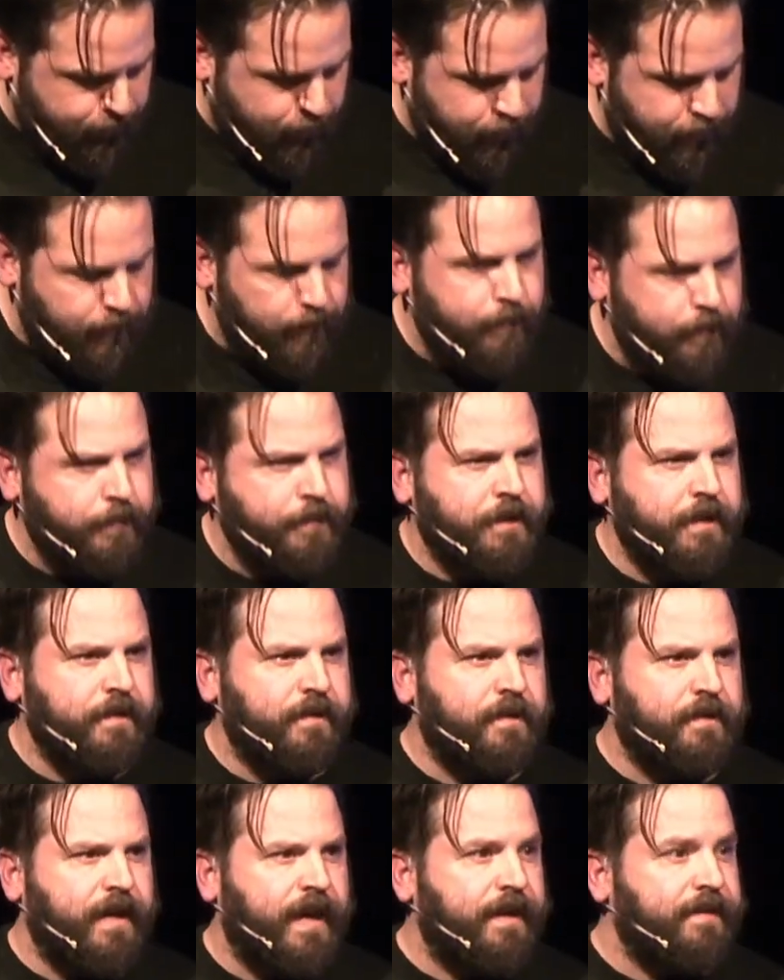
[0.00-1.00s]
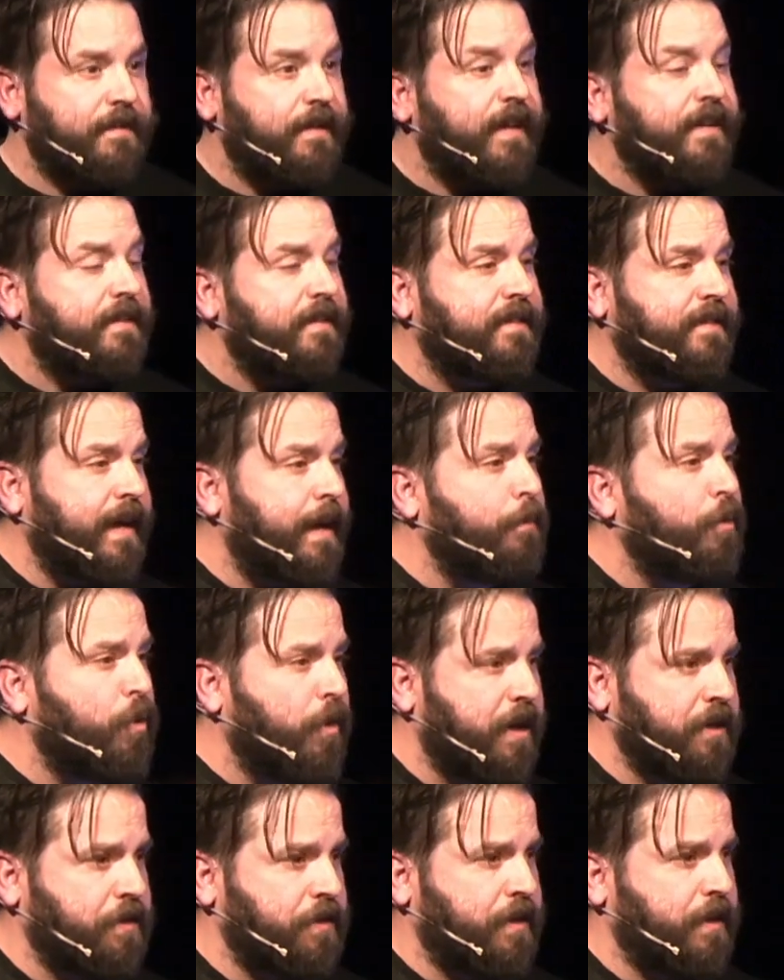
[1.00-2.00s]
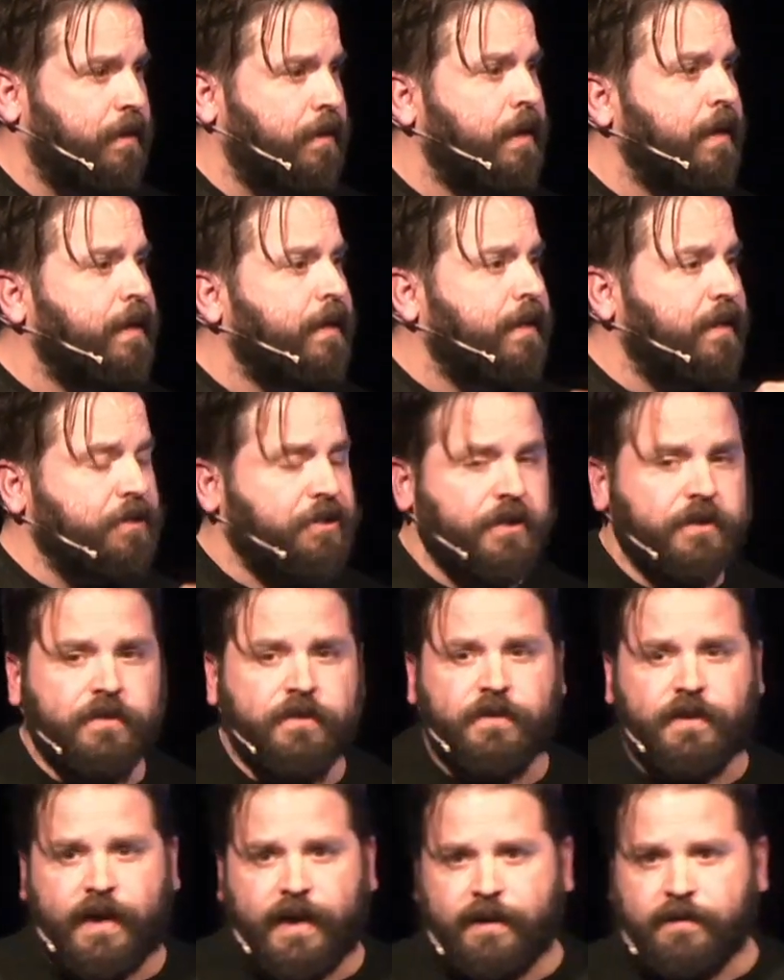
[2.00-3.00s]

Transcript: for you? Jesus asked. That's the same question that Jesus